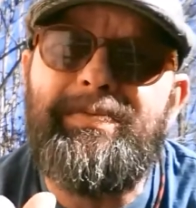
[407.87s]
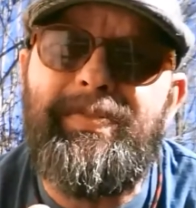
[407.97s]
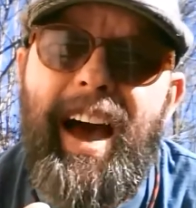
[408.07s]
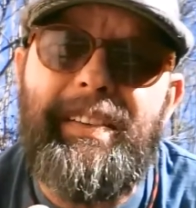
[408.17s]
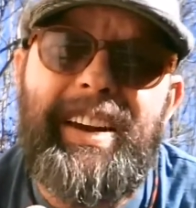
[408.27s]

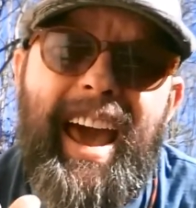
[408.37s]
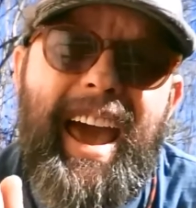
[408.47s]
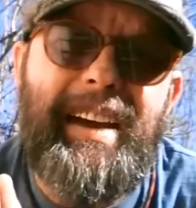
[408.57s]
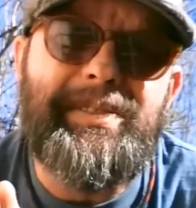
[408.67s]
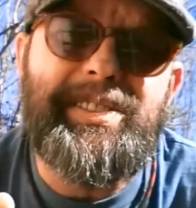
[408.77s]

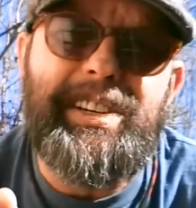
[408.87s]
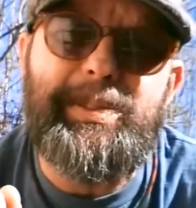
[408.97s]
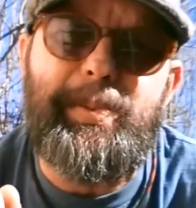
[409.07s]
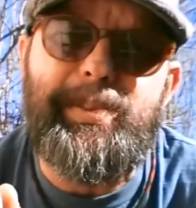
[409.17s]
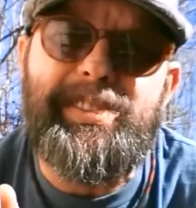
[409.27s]

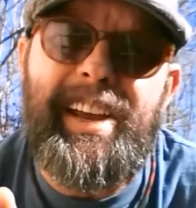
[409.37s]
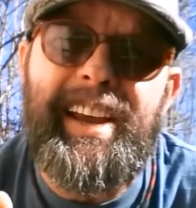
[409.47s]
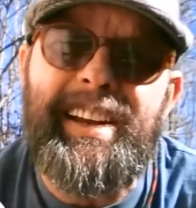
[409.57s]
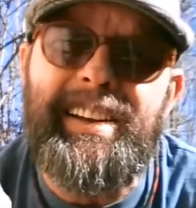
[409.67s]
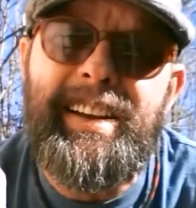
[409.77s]
5.5%,
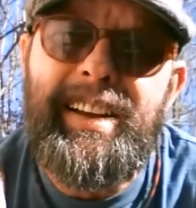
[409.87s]
6%,